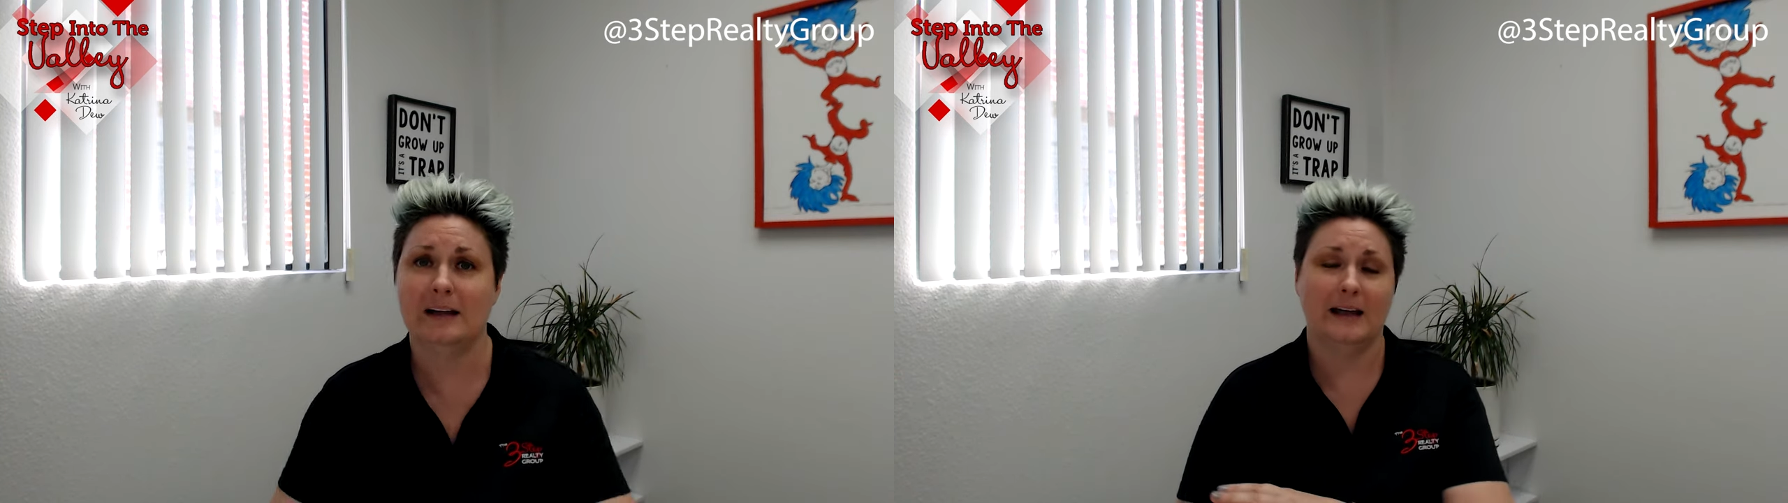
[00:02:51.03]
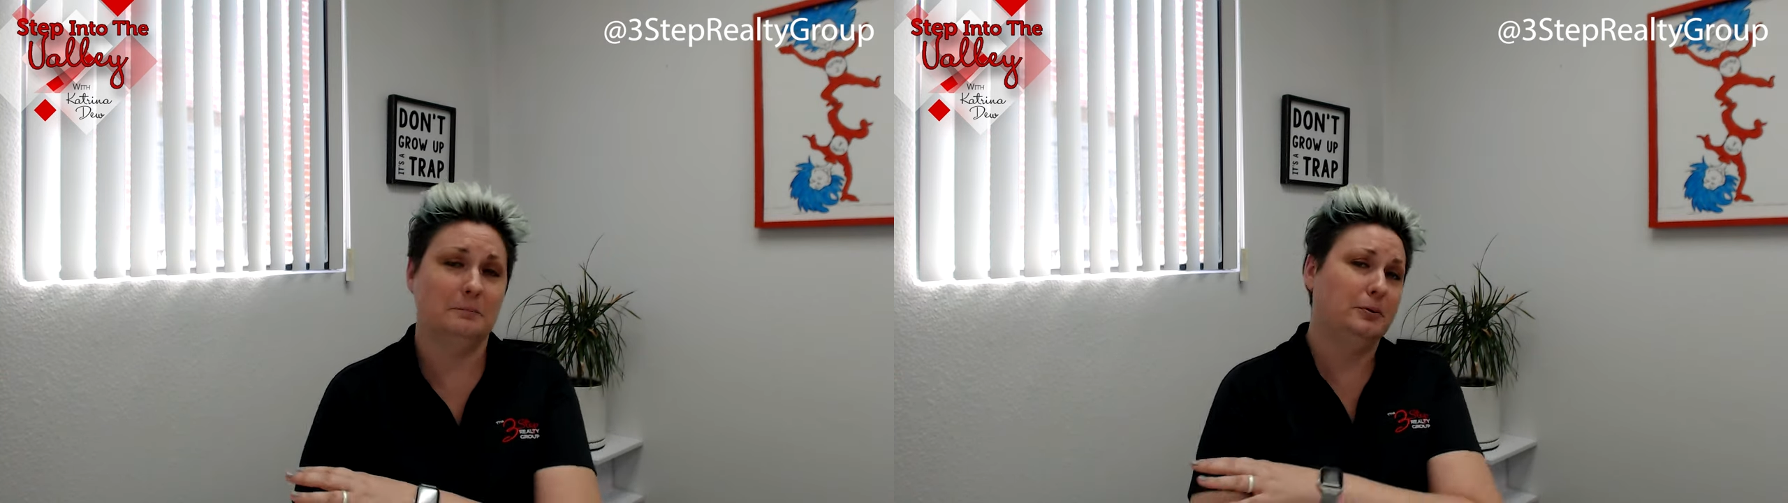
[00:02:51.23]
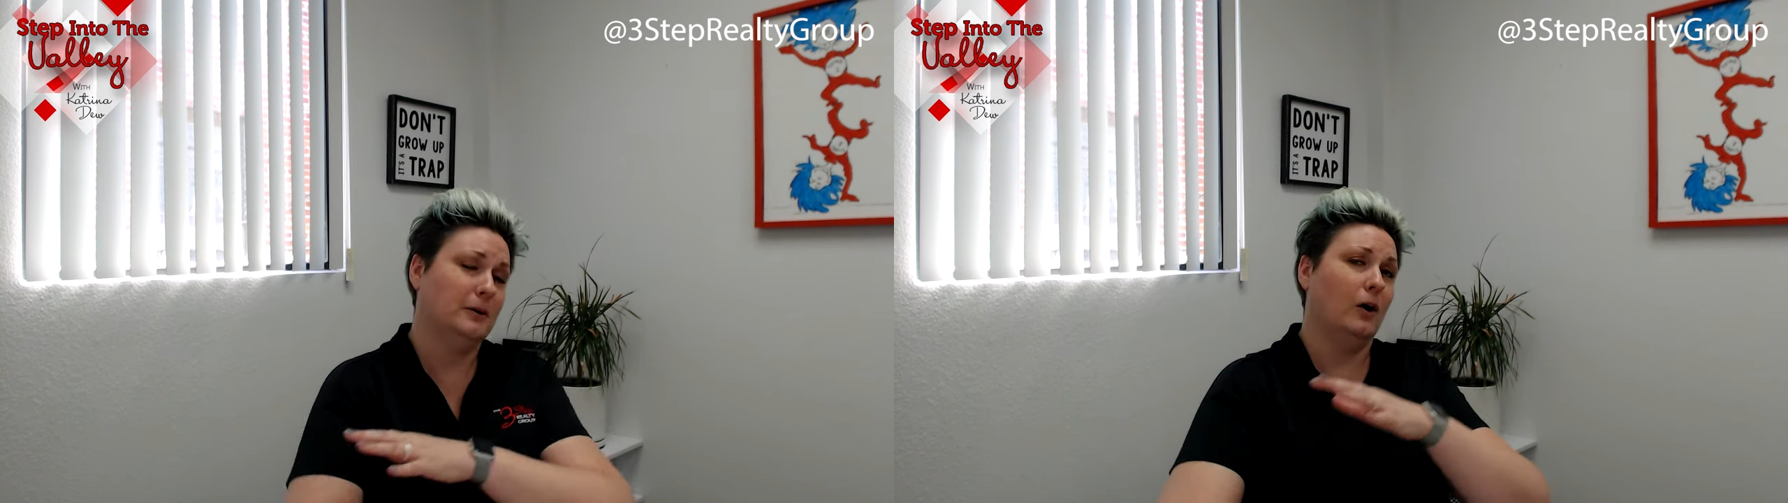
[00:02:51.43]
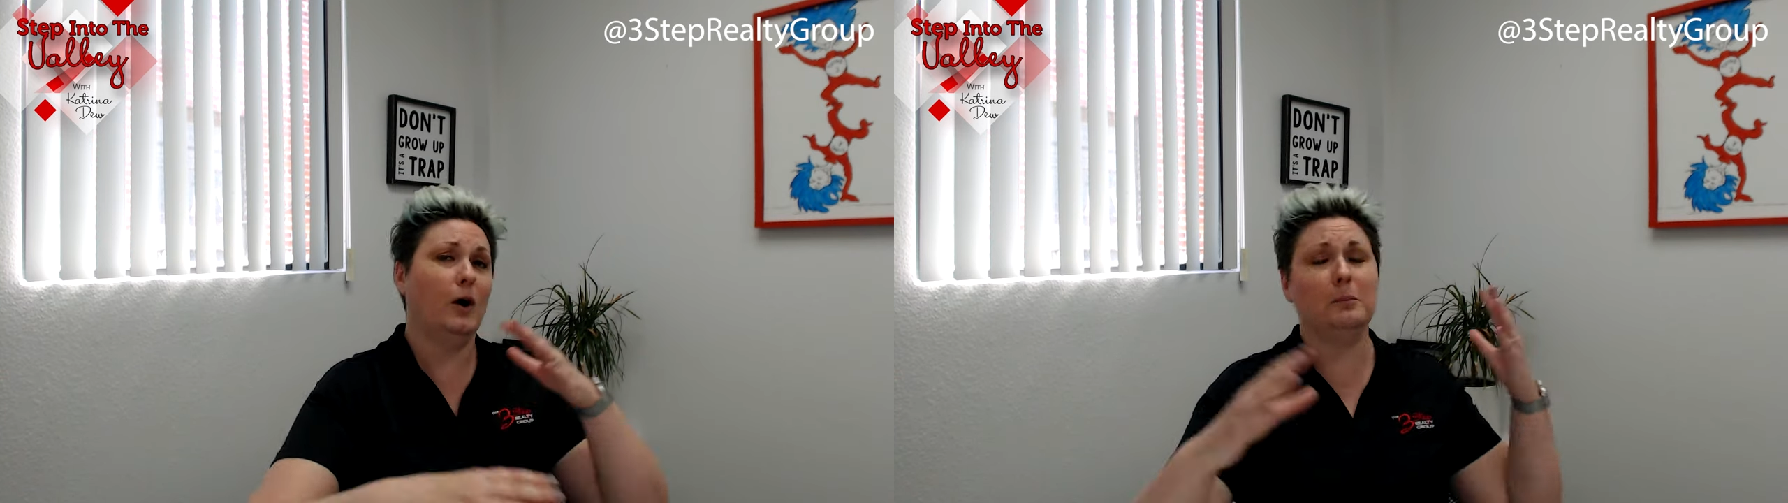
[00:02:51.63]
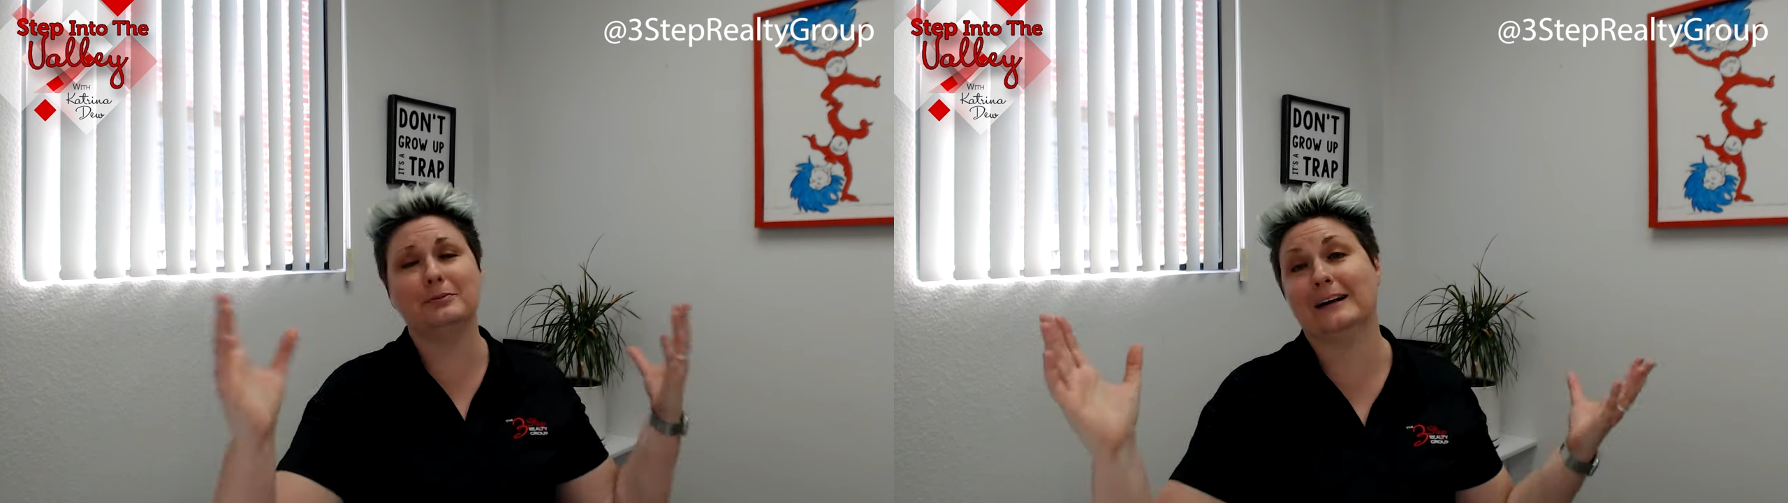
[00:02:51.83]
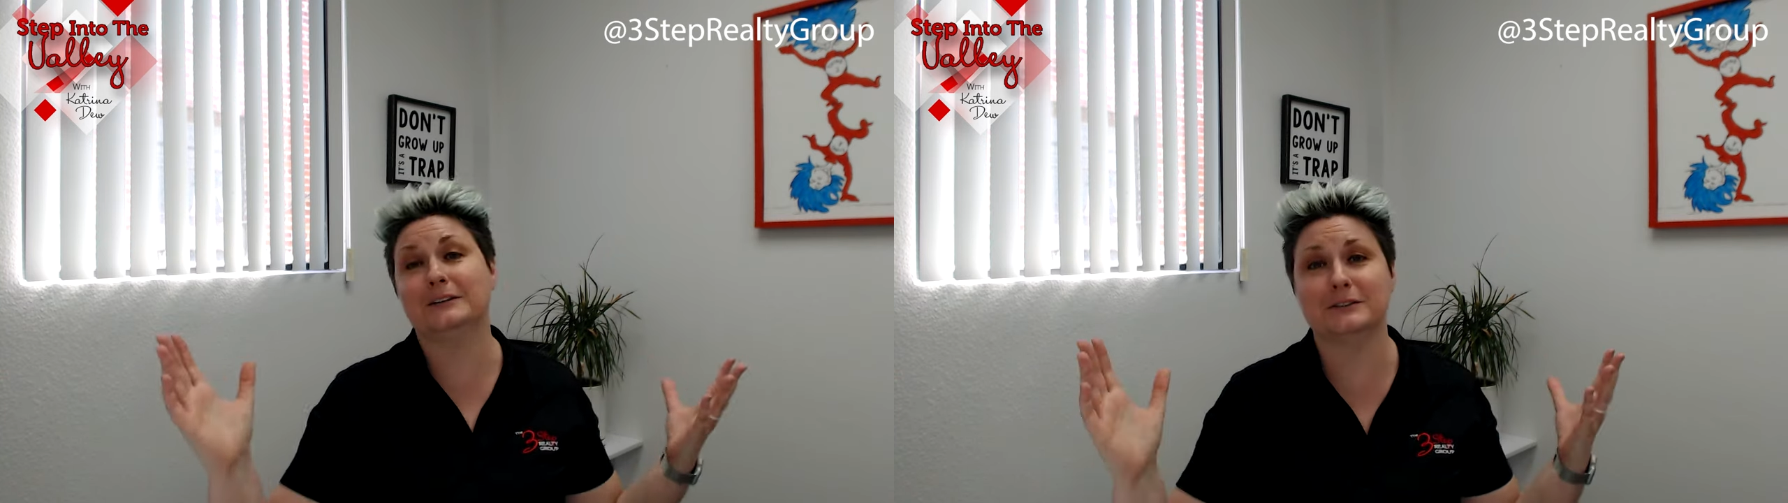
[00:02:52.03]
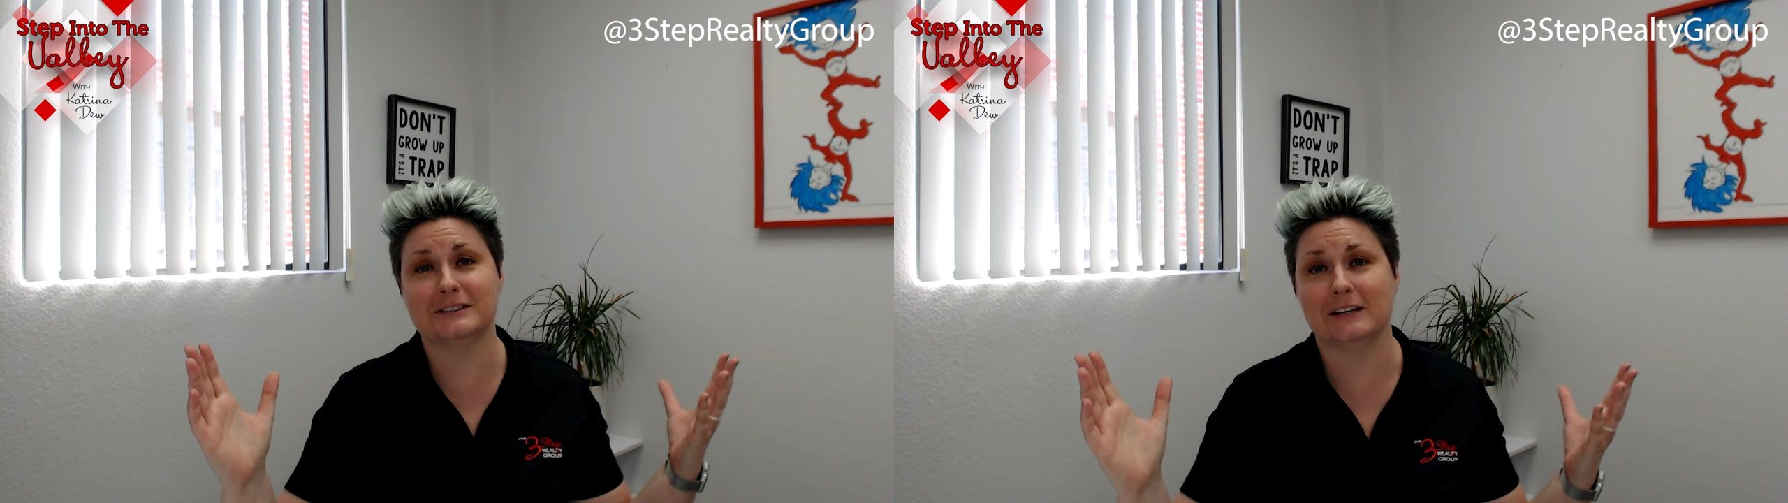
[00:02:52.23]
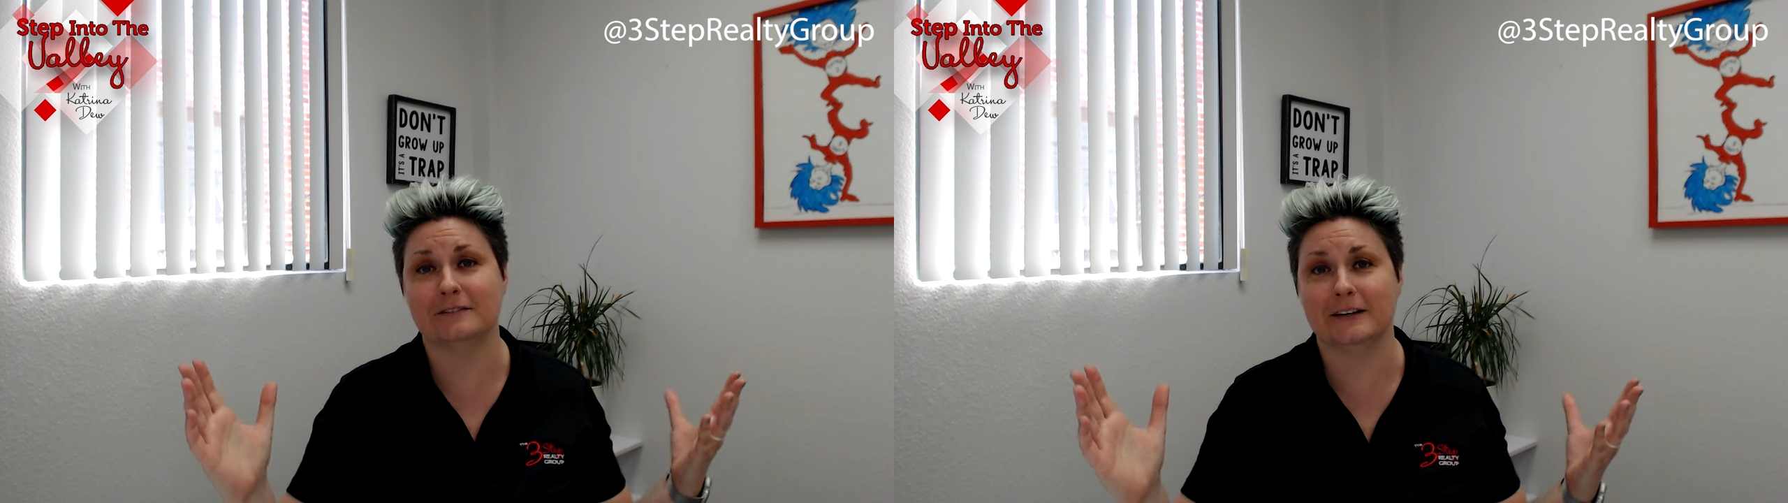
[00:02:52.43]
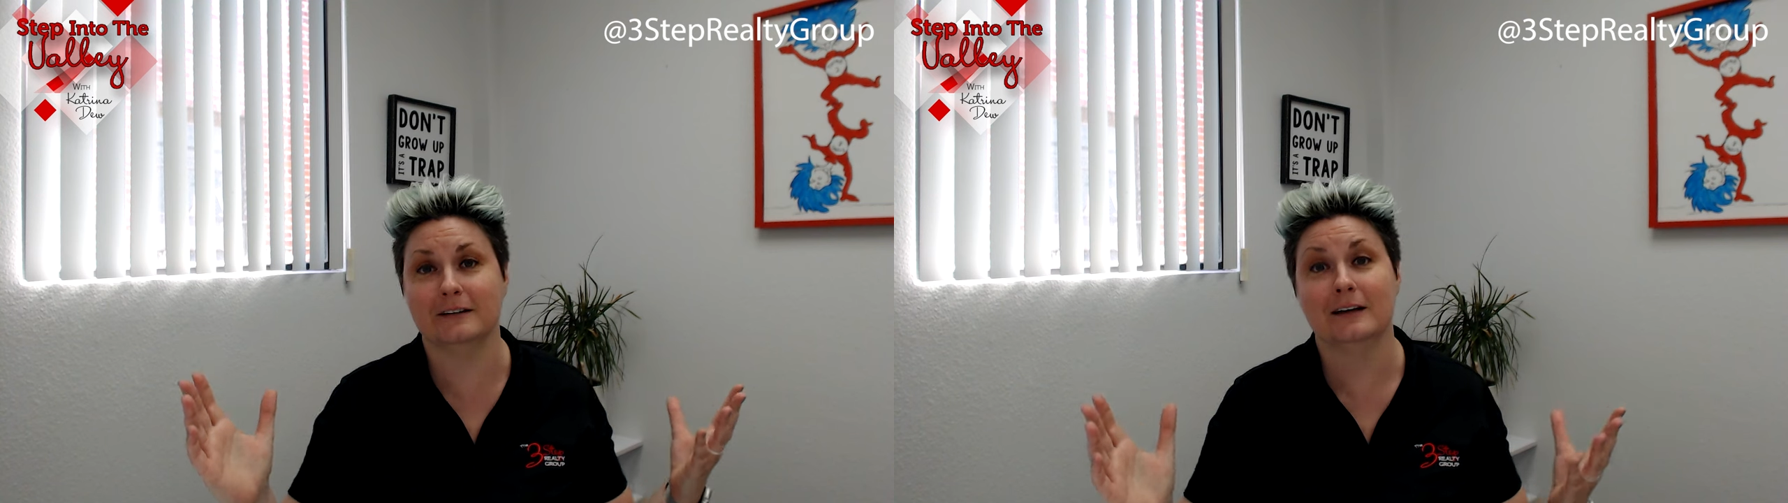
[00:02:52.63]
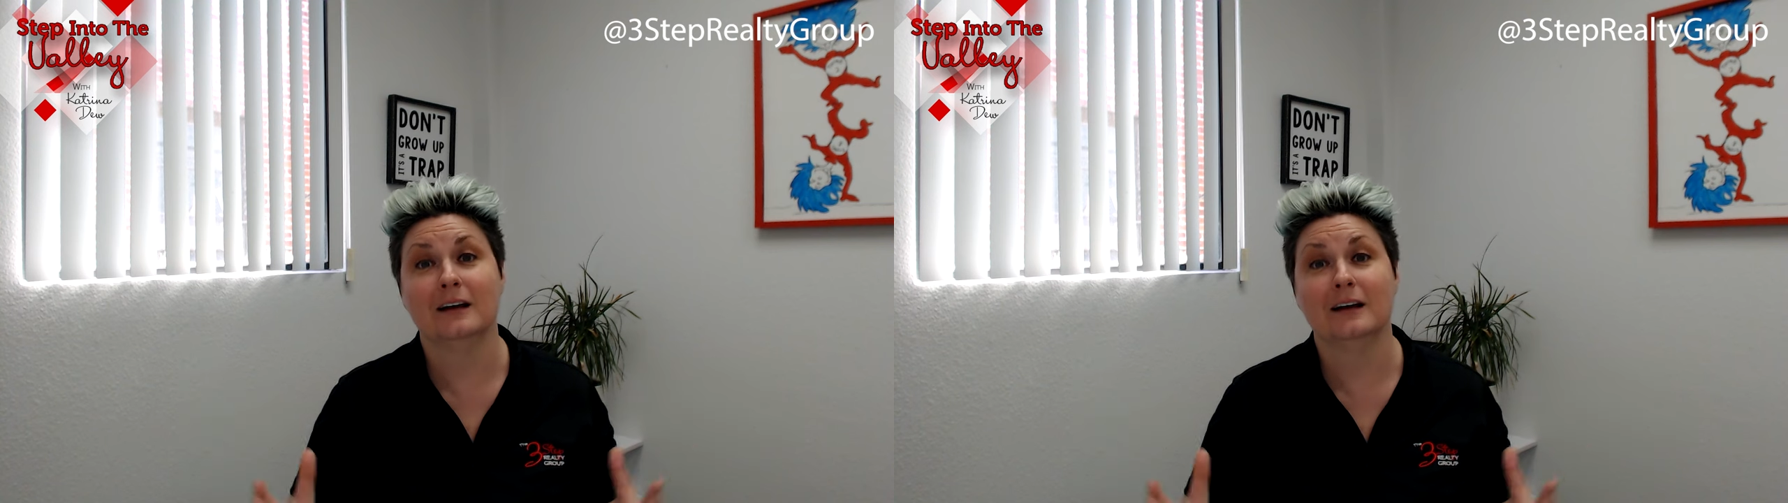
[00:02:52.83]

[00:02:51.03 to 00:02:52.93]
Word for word: and put all brand new stuff in.